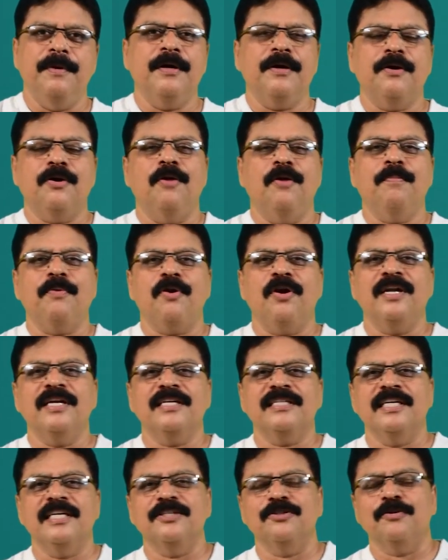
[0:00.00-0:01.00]

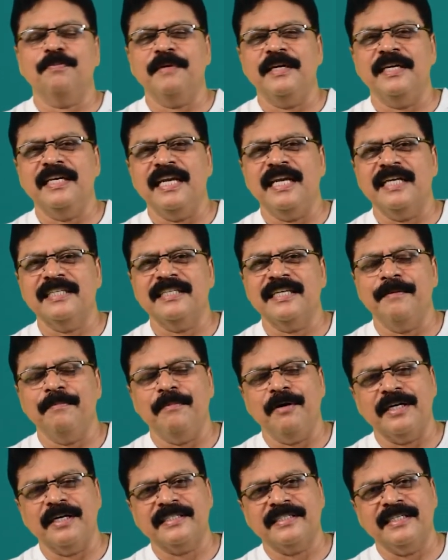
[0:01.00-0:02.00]
product that is obtained in larger
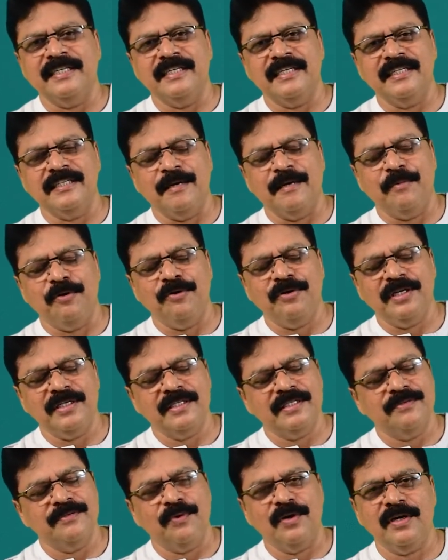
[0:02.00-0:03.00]
amount
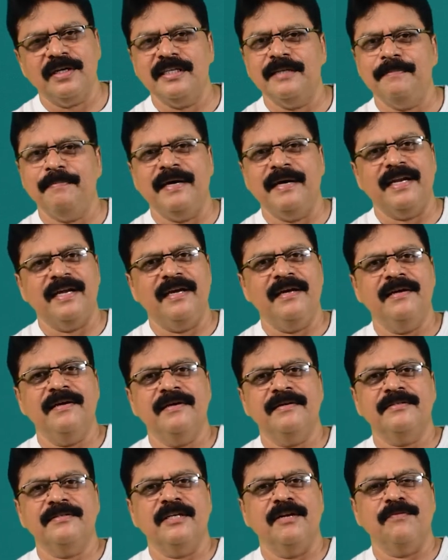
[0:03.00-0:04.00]
is what? The
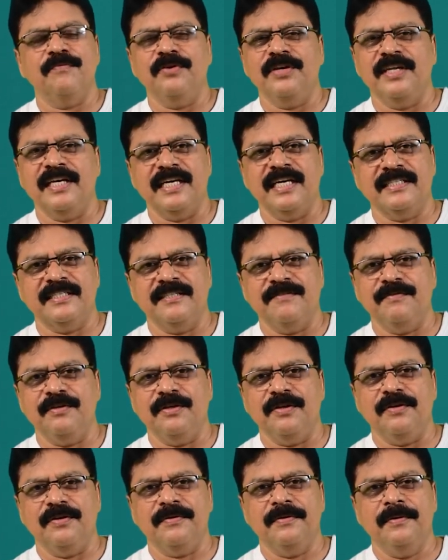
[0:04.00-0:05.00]
para sulfonic acid
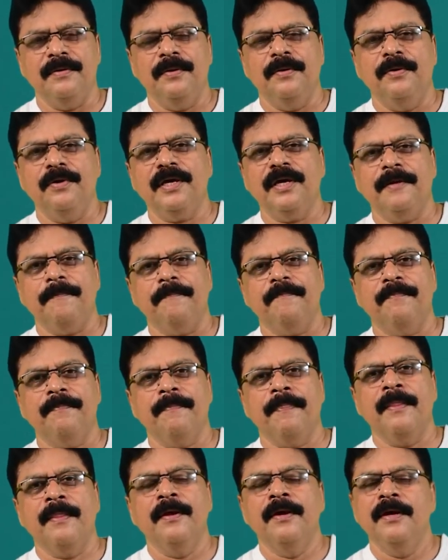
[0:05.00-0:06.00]
phenol. Okay.
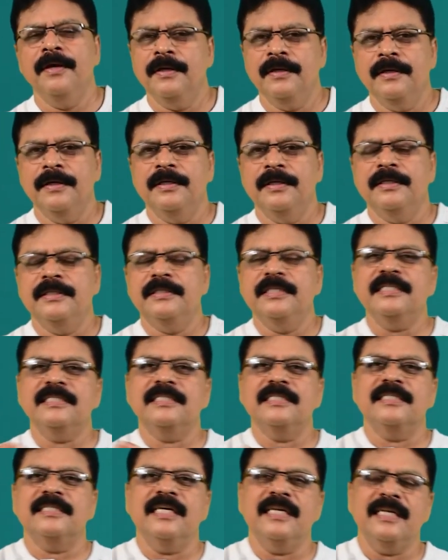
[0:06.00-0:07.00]

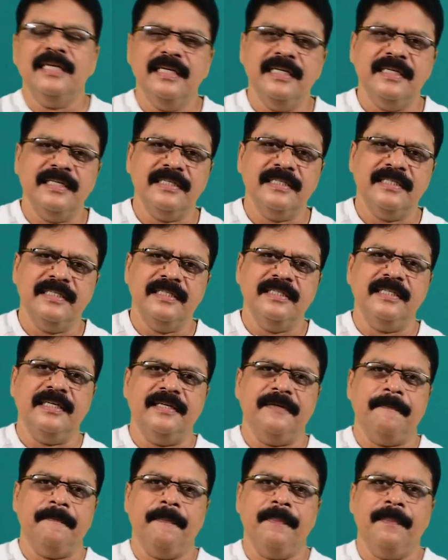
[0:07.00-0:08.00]
This is an interesting thing.